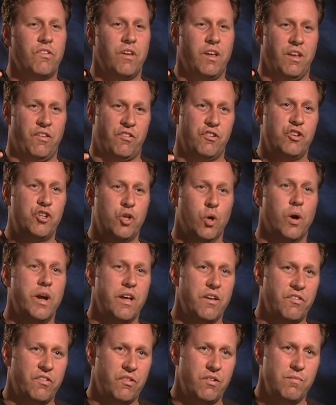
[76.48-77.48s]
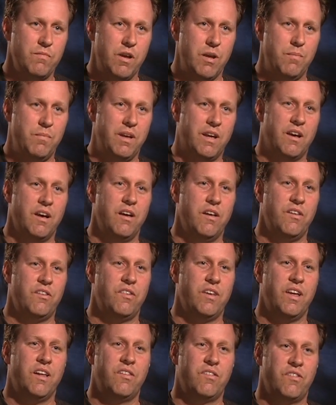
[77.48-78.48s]
It's joyous to me
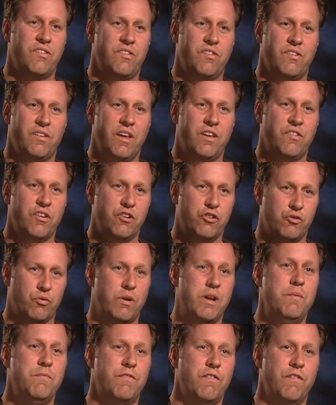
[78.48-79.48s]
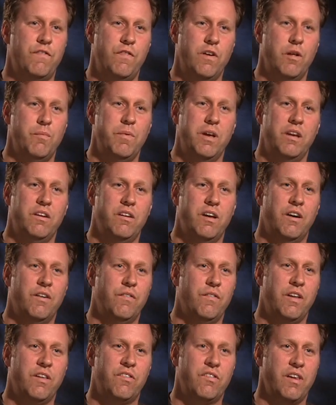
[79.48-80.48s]
because it's a dream fulfillment.
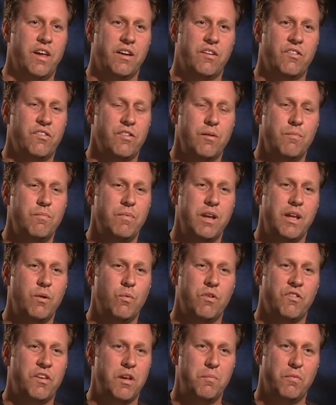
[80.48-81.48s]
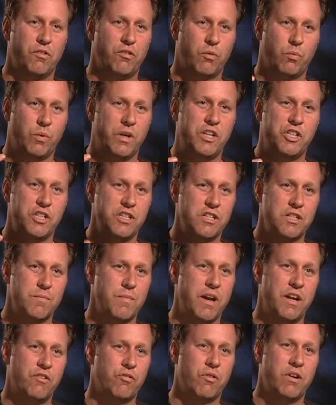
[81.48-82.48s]
It's like somebody was able to reach into
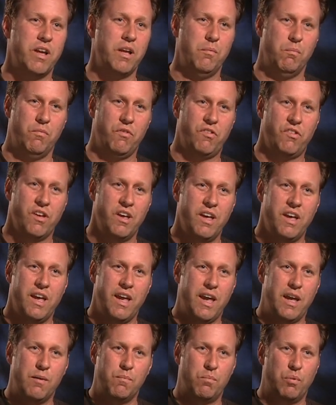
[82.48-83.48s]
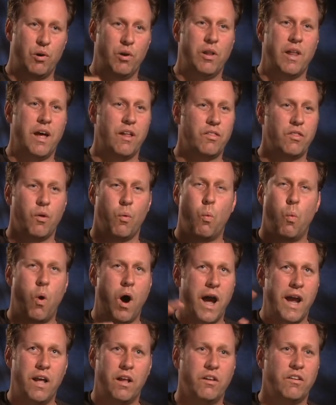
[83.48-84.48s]
my dreams and pull out the
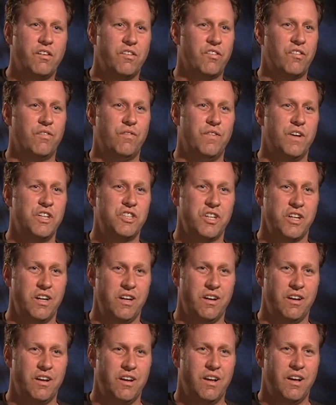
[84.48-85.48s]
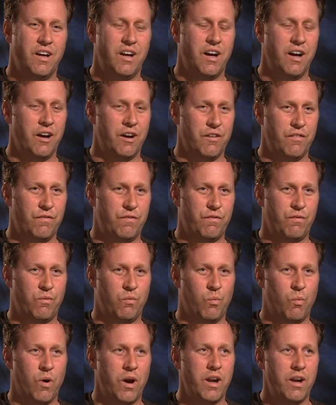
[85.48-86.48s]
wildest vision of
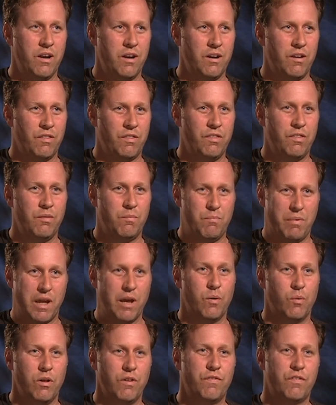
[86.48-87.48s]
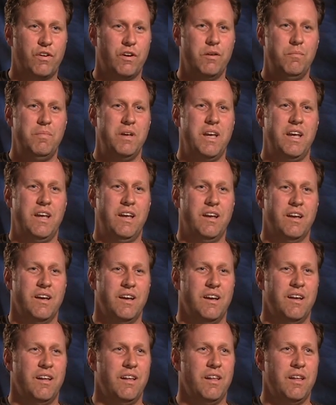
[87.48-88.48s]
what Beowulf could be,
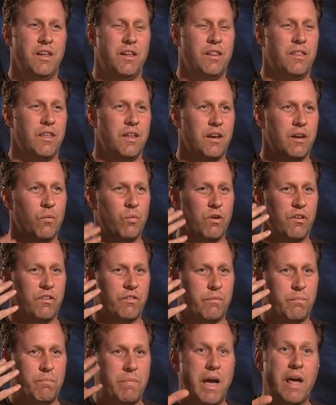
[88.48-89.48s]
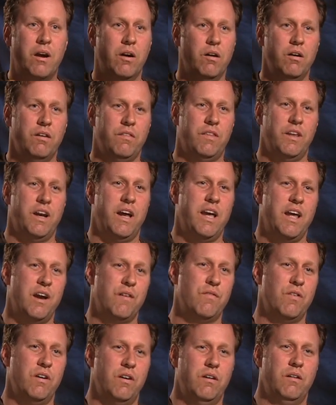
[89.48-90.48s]
that it was better than I
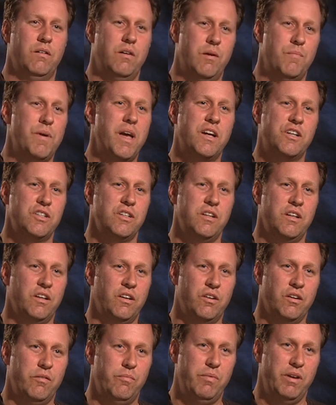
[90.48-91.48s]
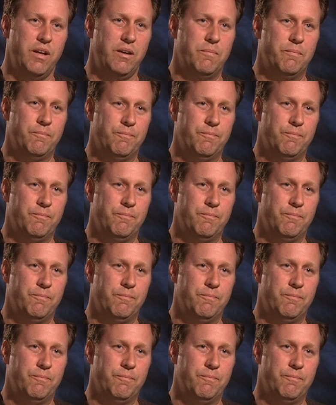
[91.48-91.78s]
ever imagined it could be.